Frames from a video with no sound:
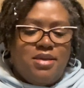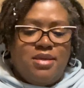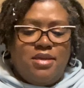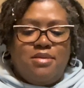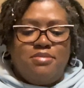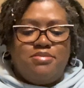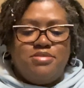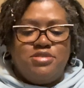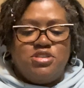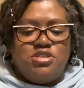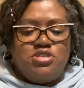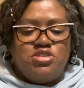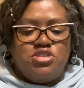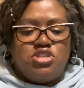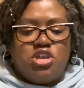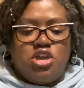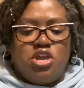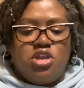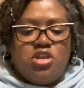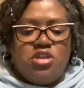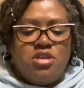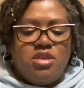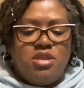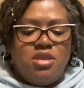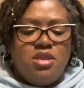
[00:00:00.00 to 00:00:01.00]
back up, so
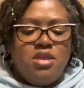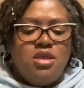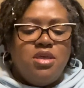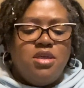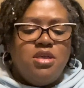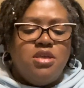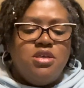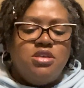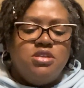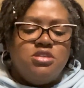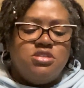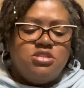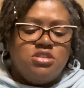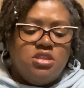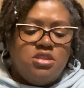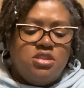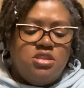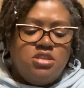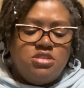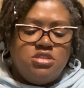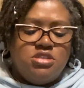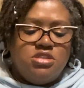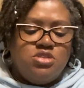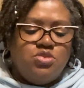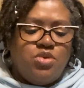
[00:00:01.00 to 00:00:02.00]
sorry. So
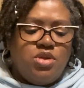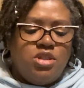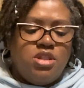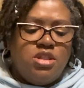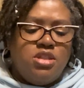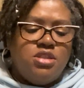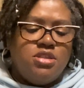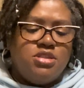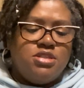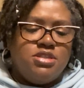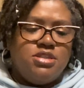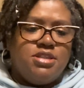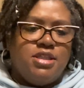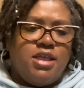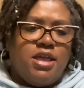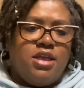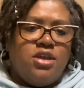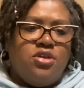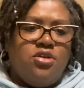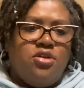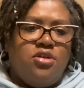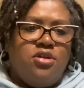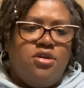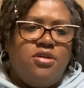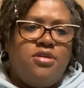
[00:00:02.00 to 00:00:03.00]
this is what it looks like
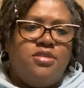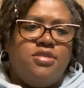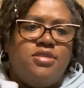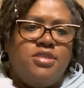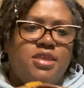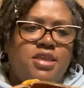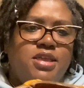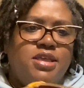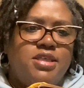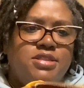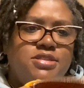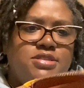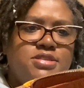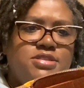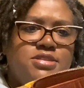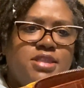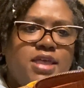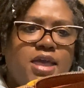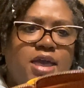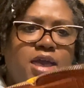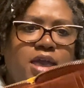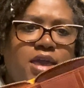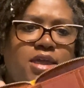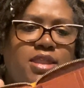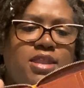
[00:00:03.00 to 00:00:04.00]
on the
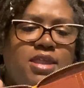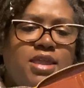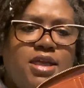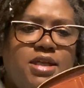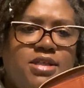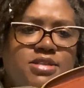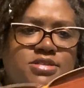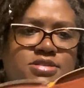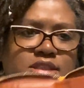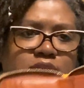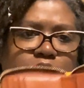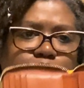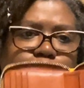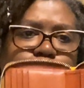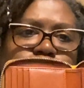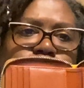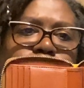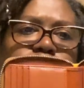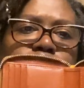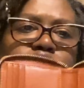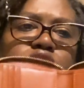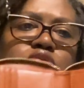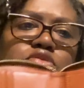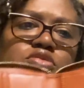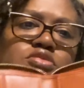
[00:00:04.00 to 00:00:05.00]
inside. It has that
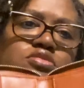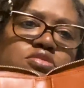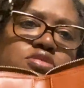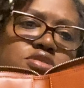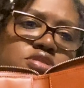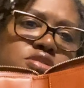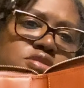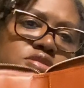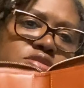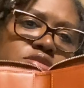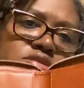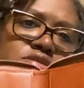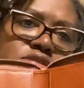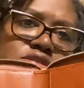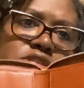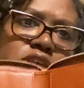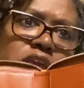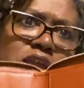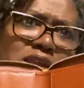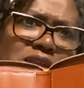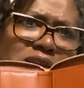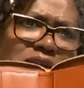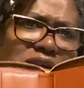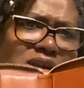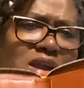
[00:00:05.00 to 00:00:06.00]
beautiful
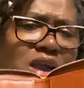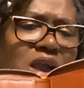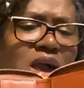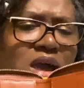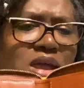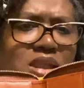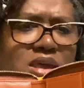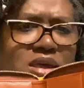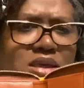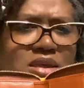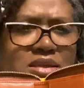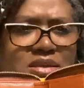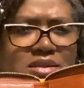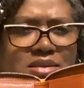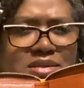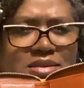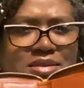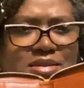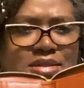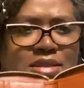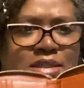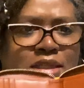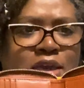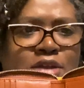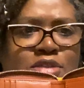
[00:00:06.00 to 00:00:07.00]
terracotta
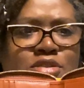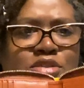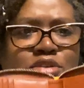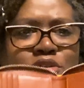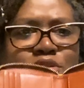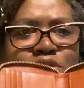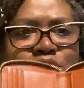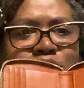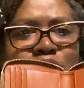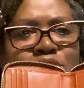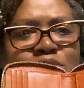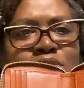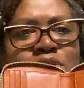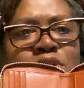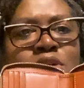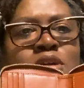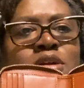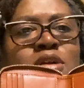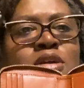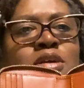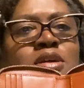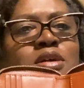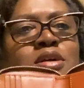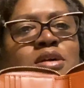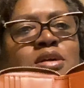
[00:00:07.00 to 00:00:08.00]
leather
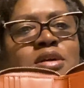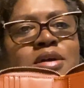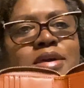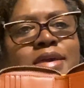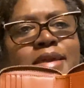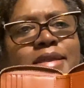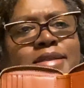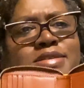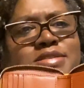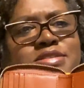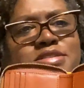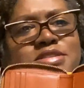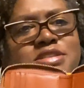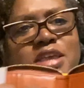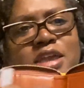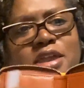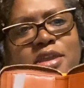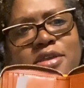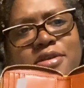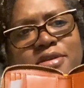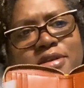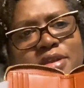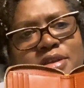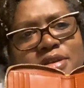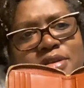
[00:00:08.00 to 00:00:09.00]

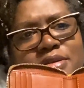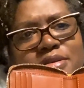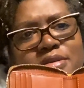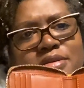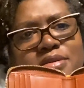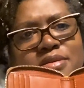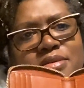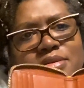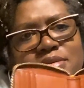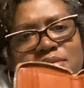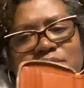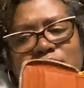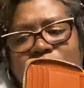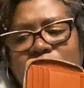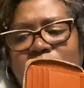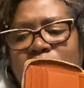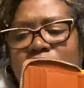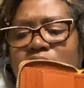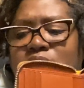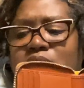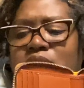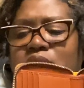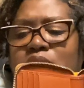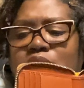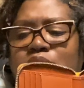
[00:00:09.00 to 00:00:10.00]
interior
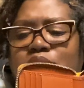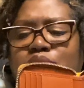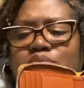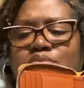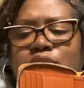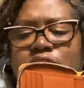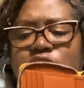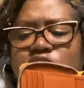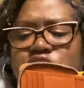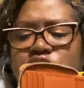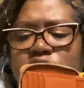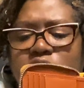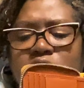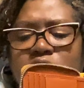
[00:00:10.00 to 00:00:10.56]
a rich